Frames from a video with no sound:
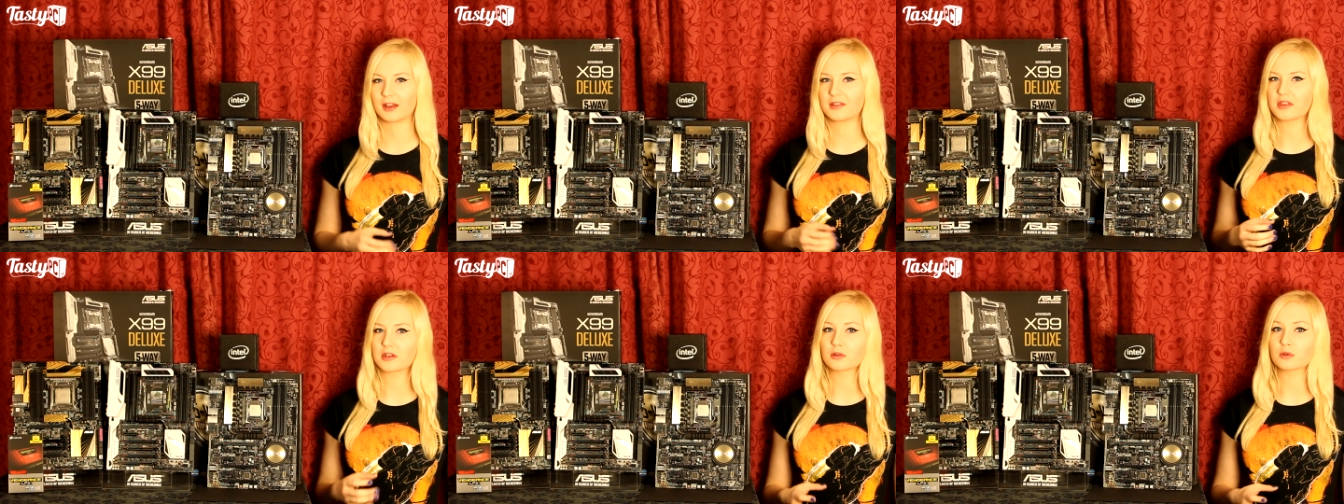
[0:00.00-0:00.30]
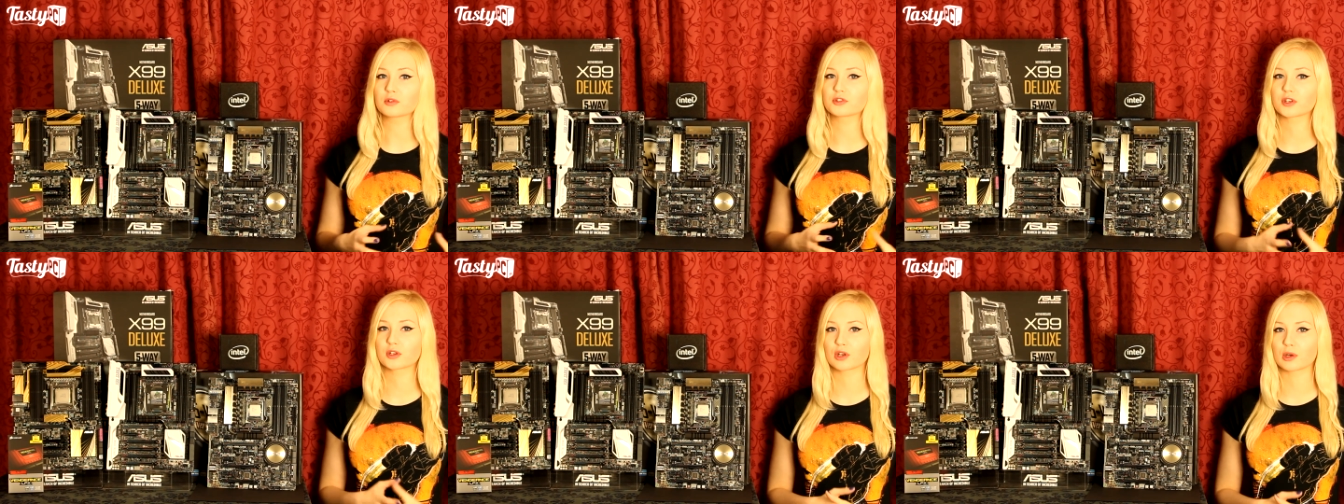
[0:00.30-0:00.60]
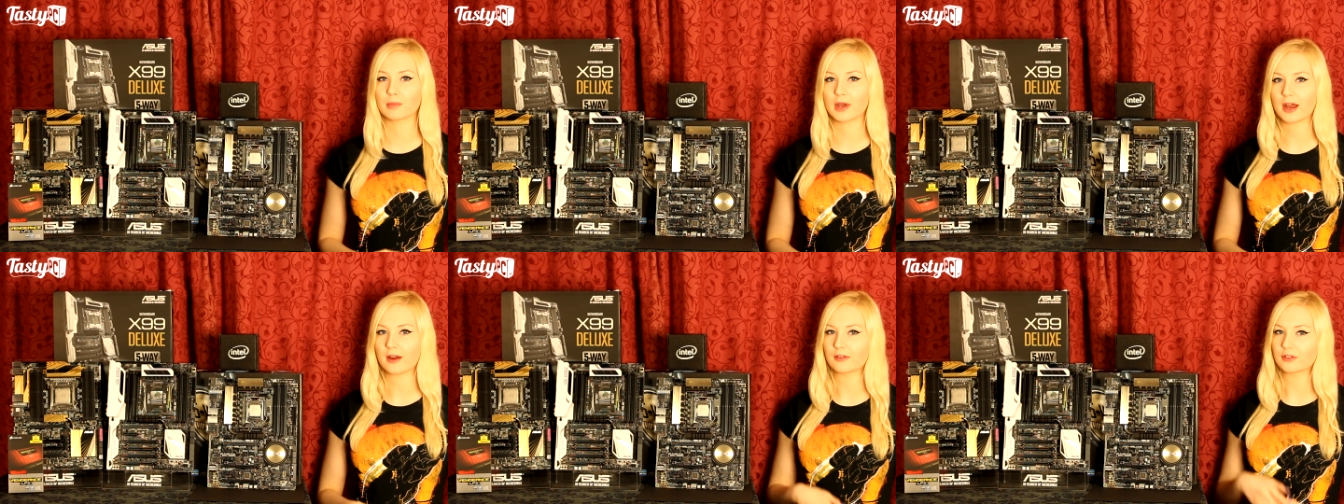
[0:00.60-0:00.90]
and then also
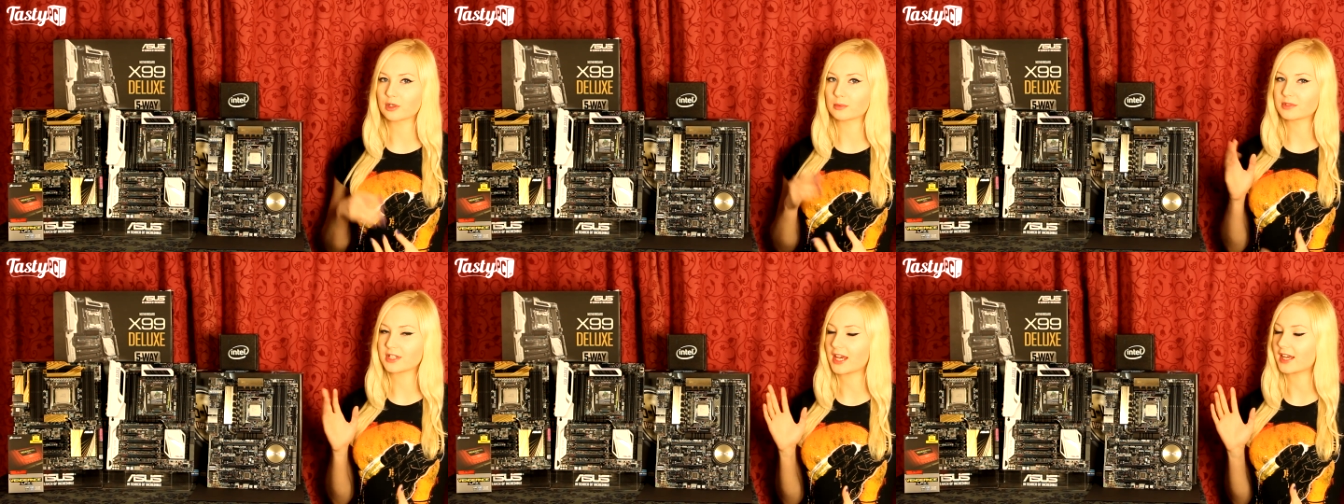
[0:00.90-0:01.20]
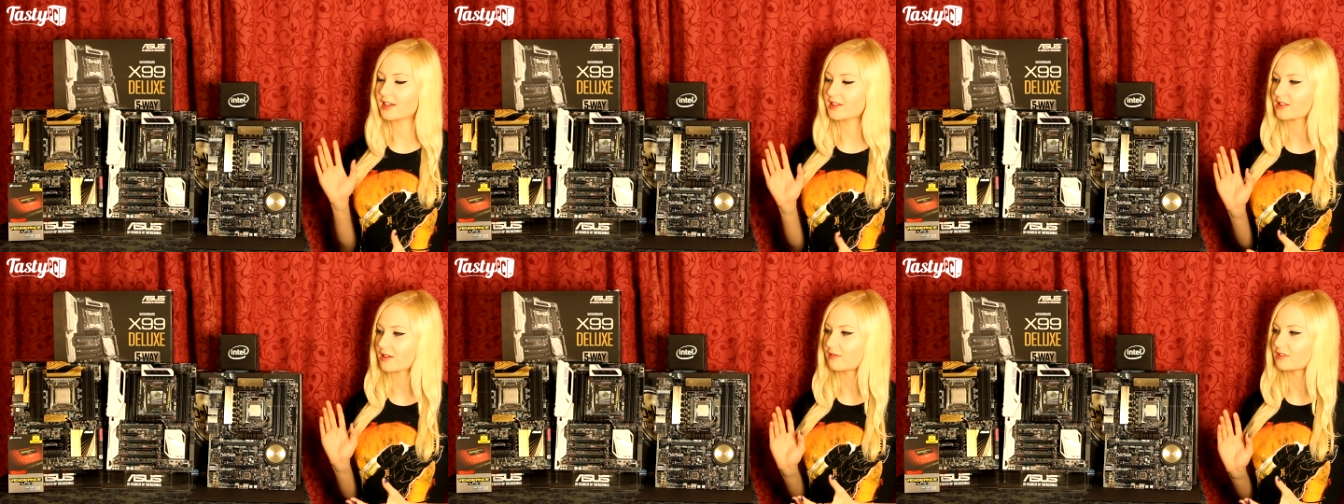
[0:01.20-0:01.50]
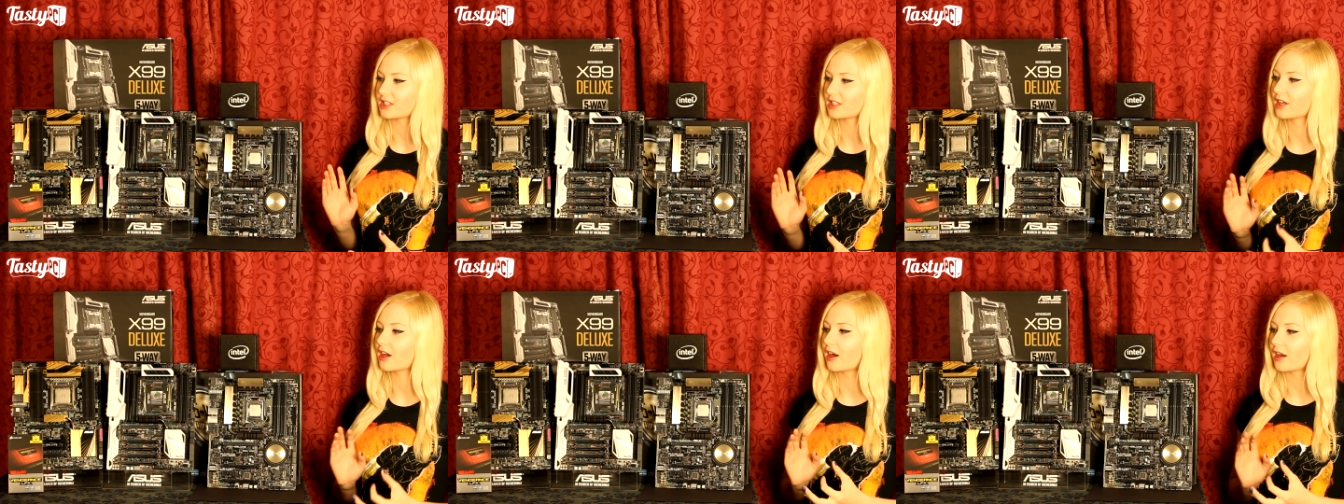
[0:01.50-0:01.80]
comparing them to X
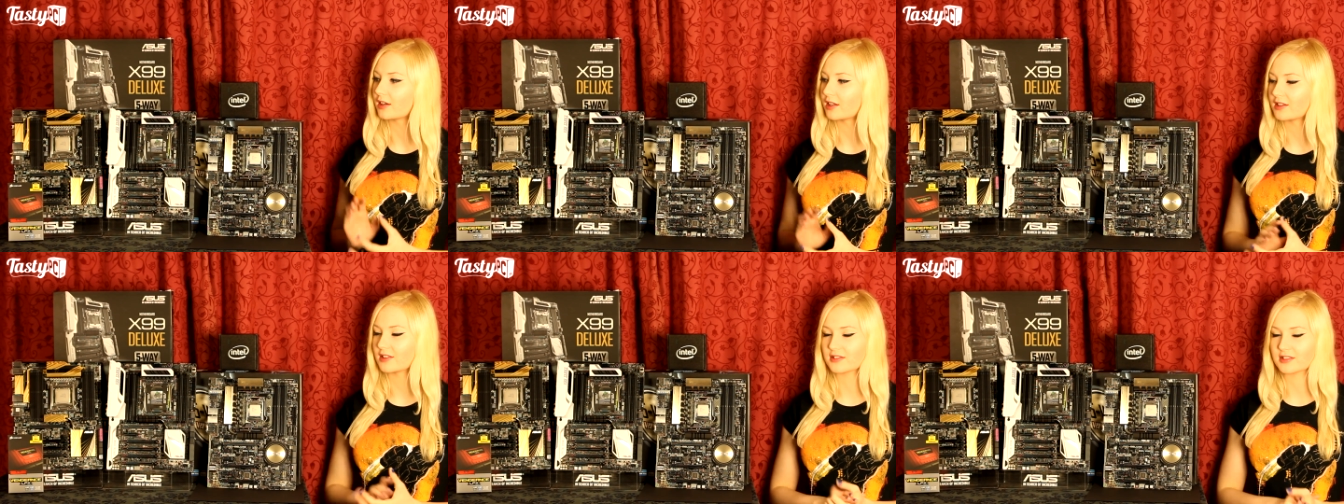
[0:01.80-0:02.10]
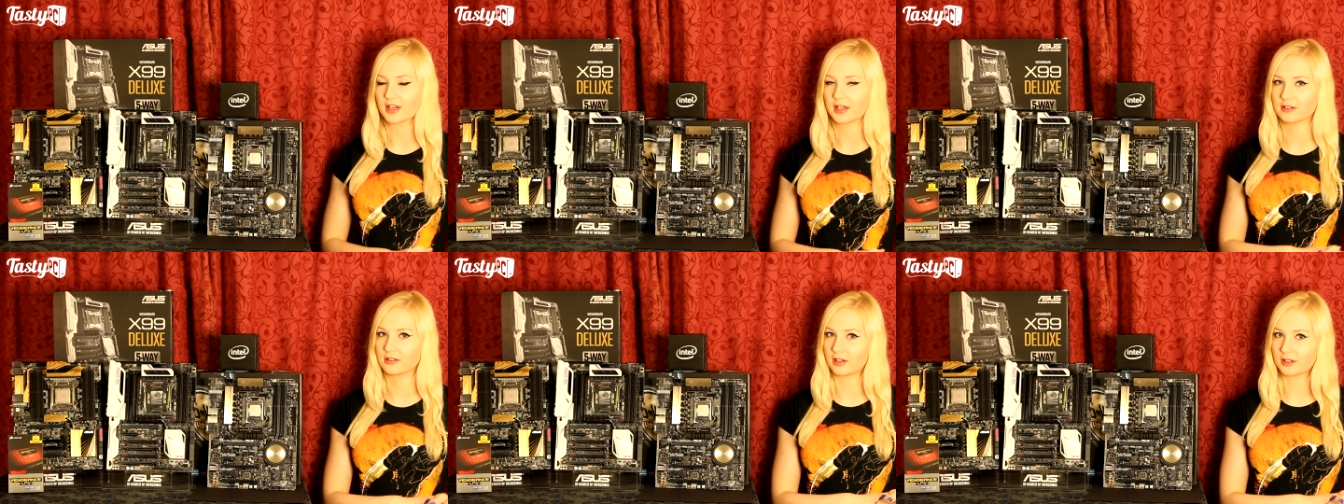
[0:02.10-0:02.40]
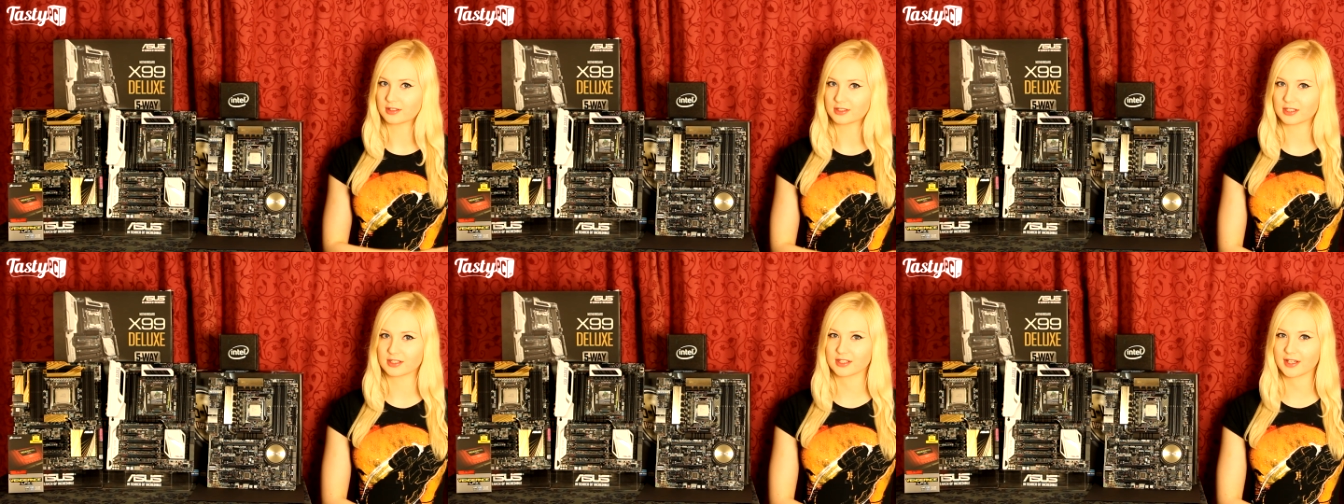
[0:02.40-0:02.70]
seventy-nine and Z
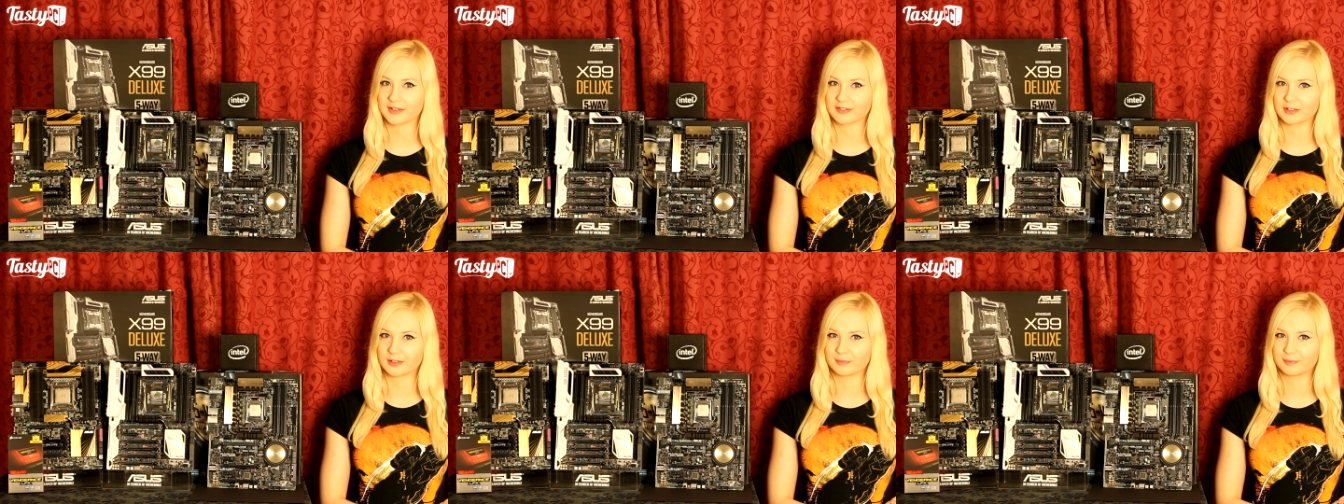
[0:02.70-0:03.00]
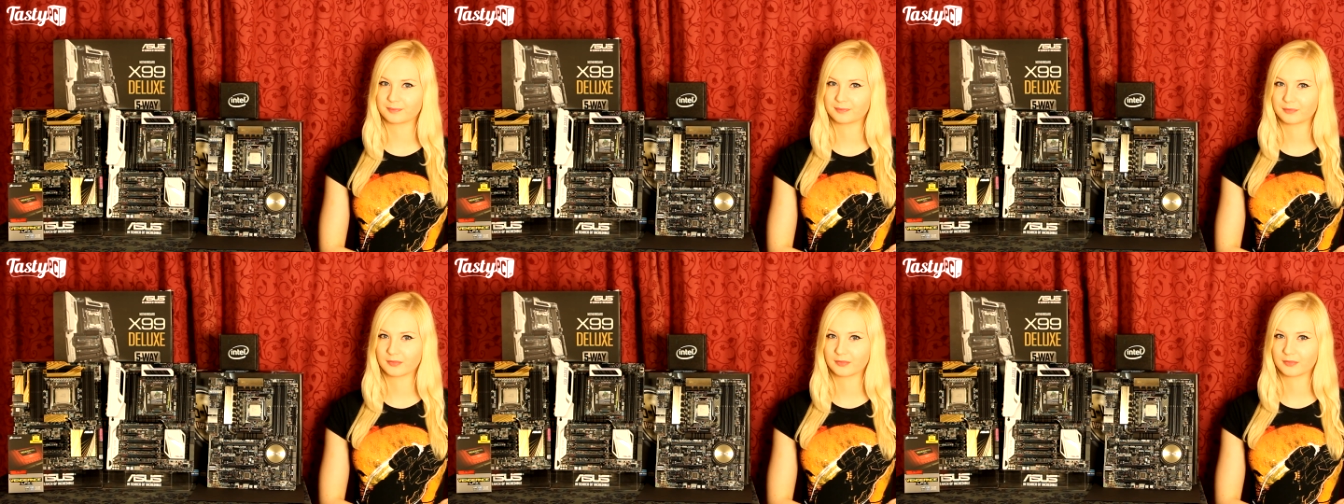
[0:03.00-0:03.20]
ninety-seven.